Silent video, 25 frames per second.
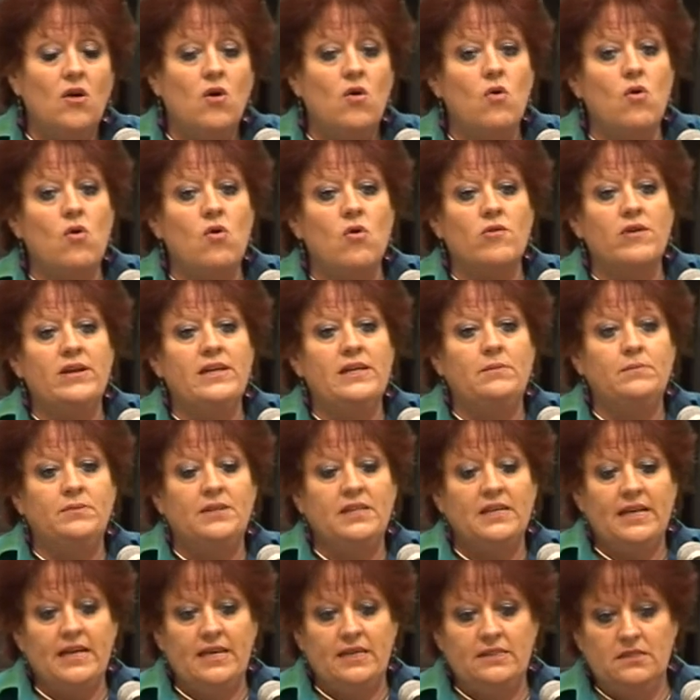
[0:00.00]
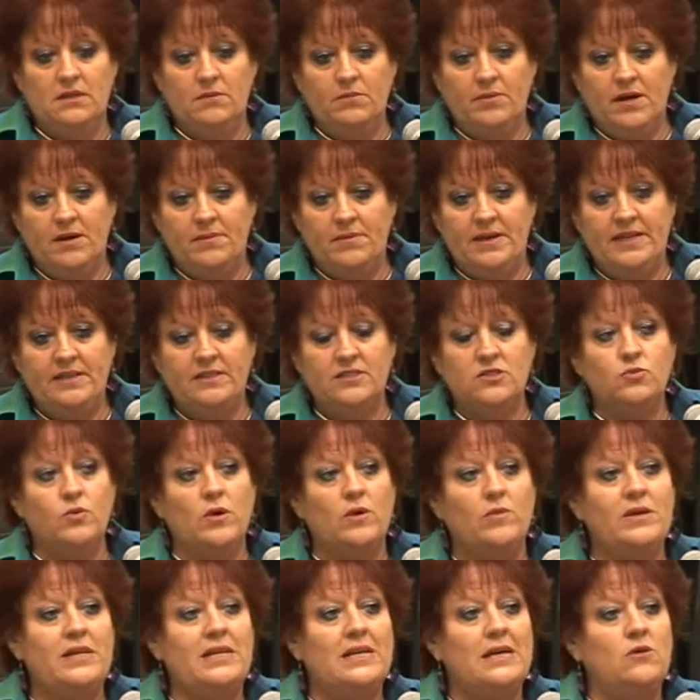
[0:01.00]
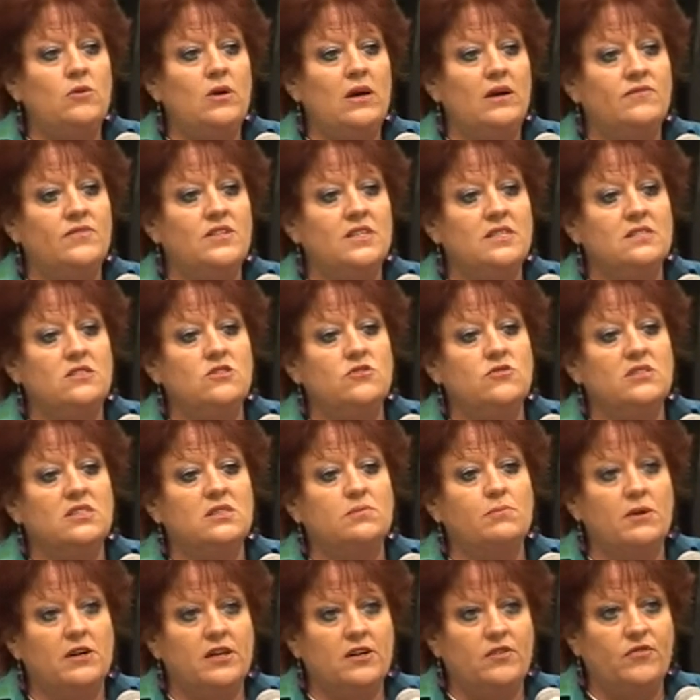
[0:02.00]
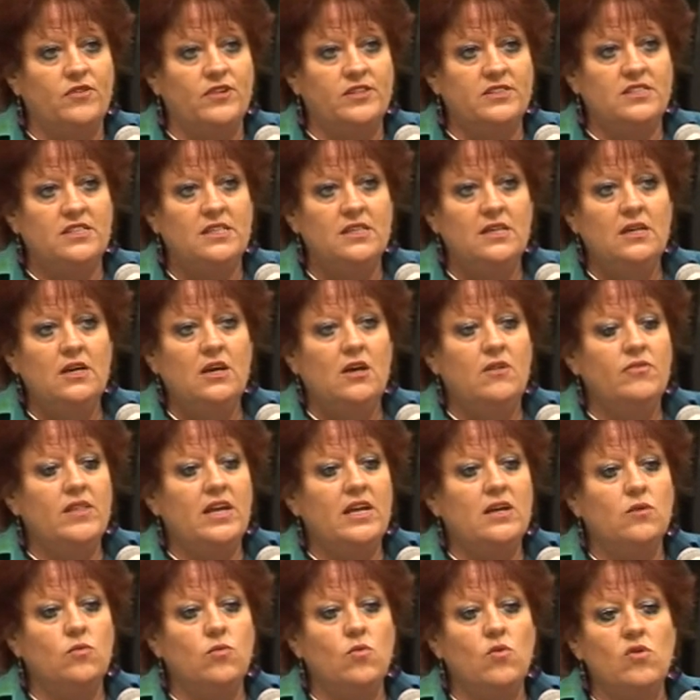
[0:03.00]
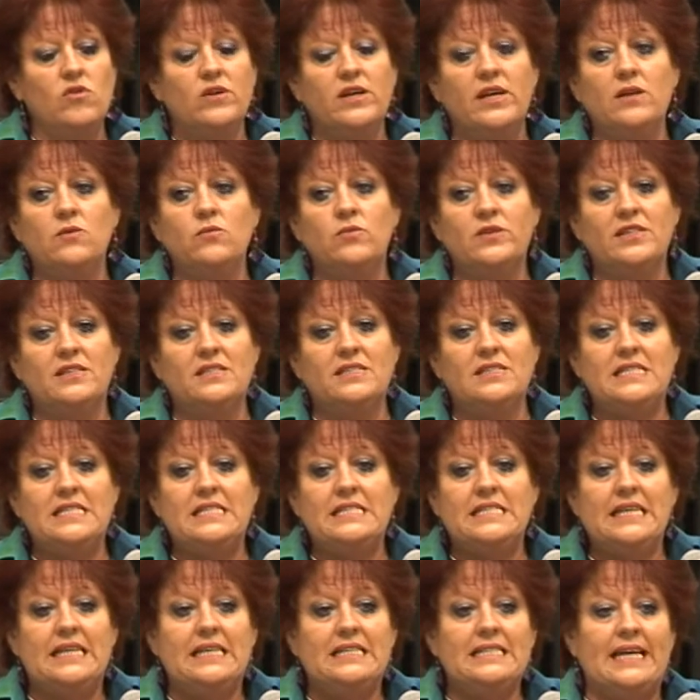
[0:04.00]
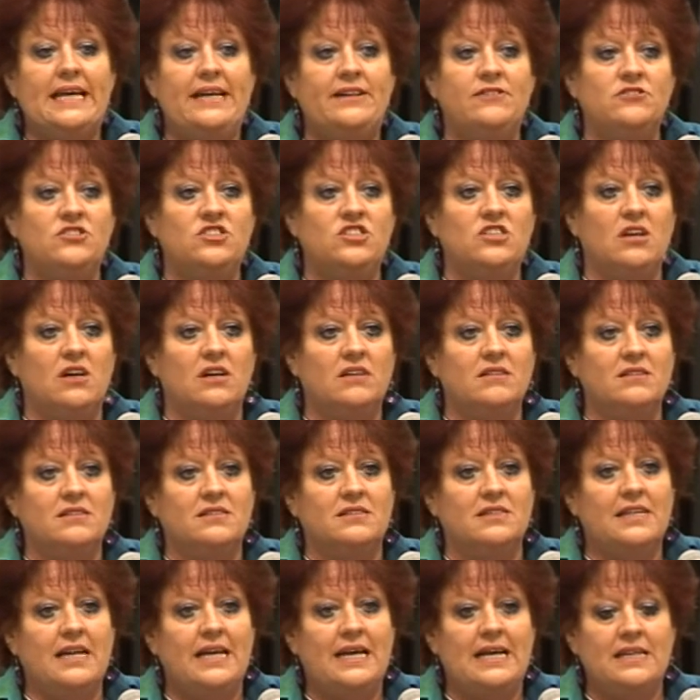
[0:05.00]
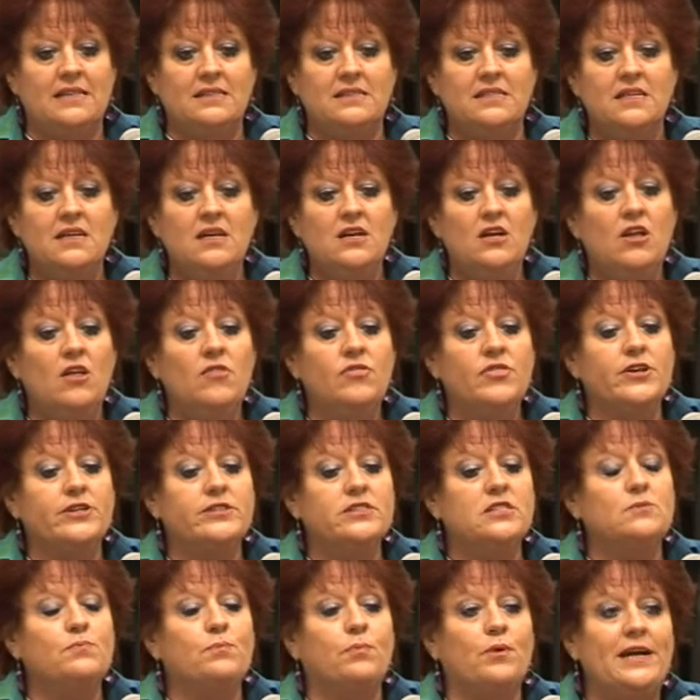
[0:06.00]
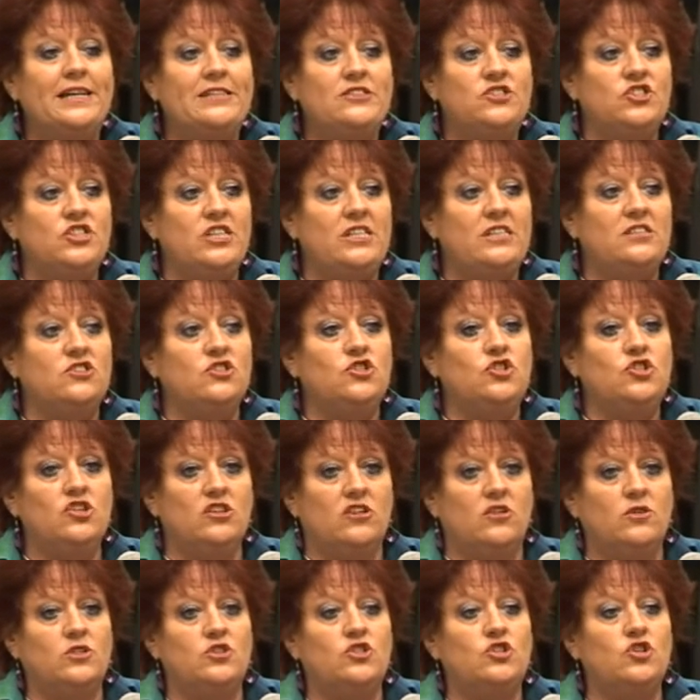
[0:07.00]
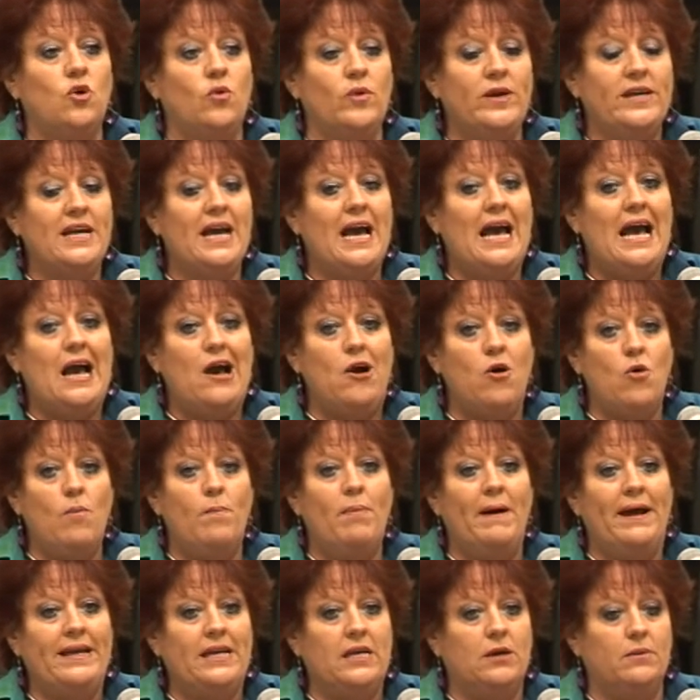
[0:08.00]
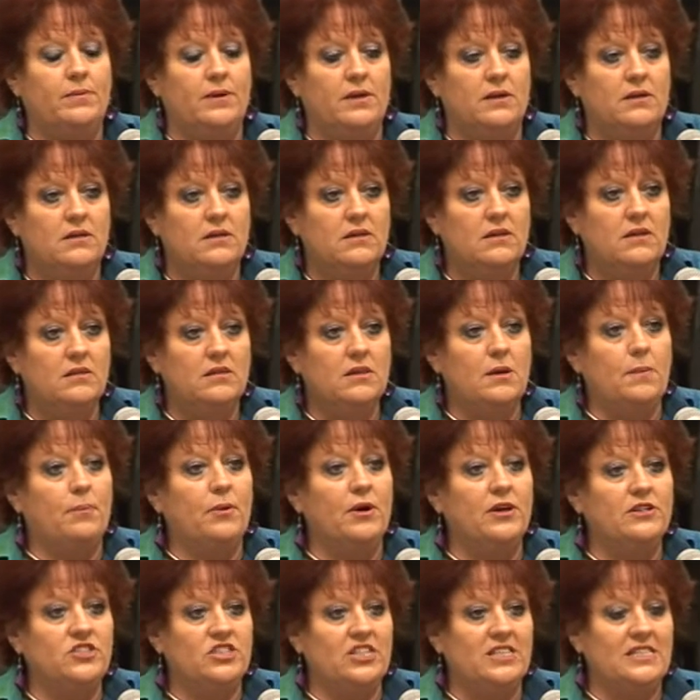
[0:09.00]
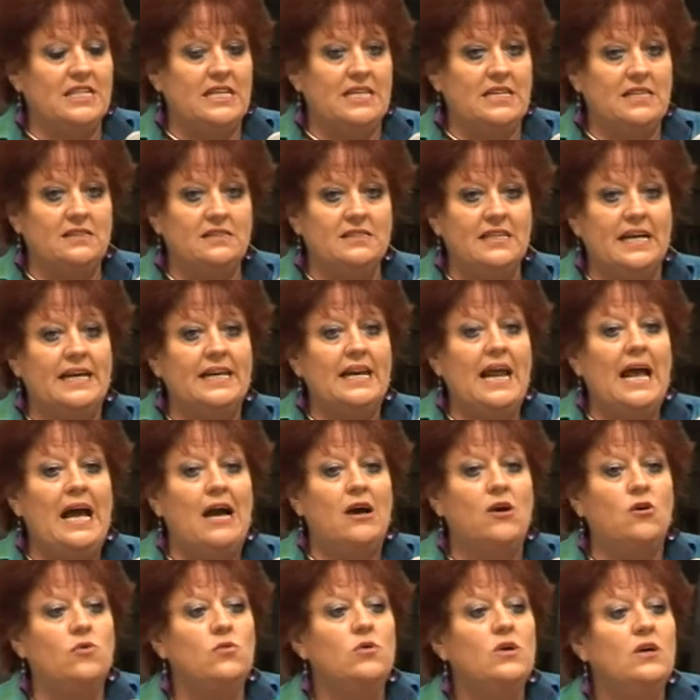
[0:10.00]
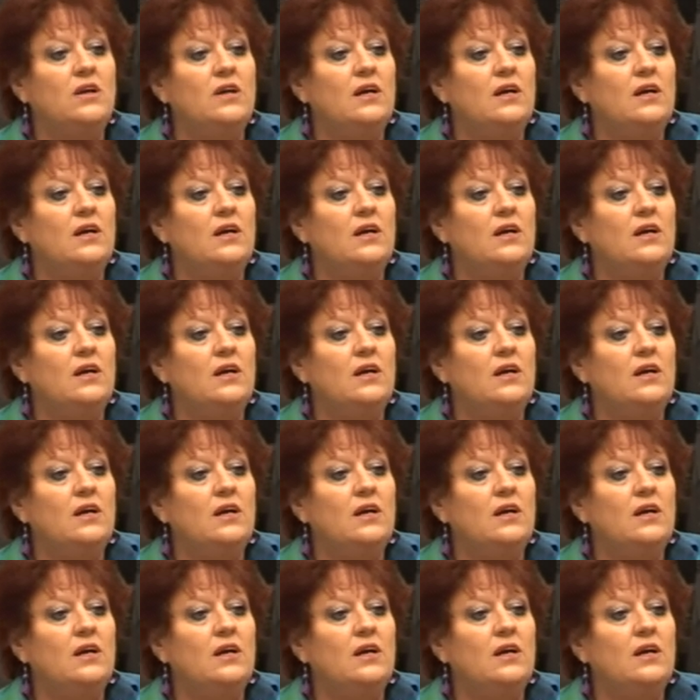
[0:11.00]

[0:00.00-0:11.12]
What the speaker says: or in the case in Barbados where we now have this new smart fund, they could walk in with the detailed energy audits in hand, their spreadsheet showing how bankable the project is and how